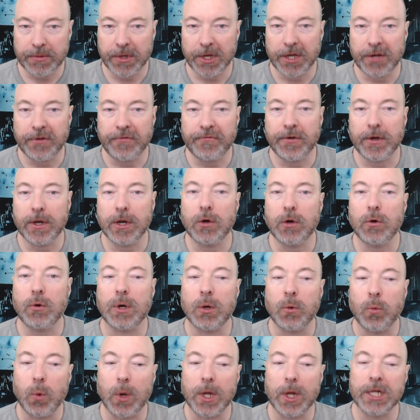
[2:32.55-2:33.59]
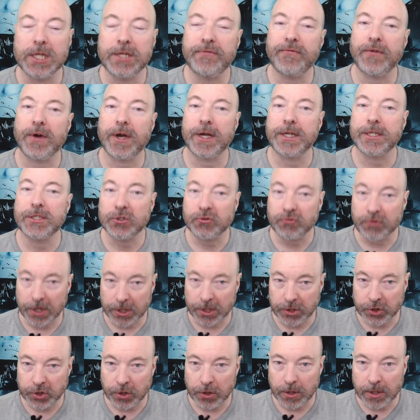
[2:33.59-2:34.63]
and follow a well-defined
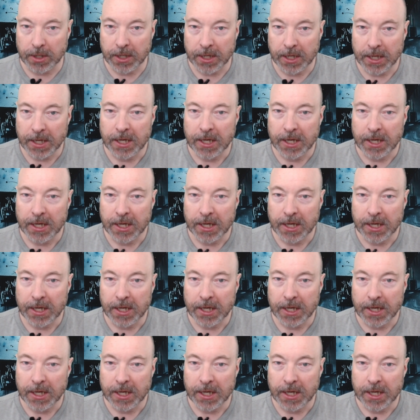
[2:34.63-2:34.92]
structure.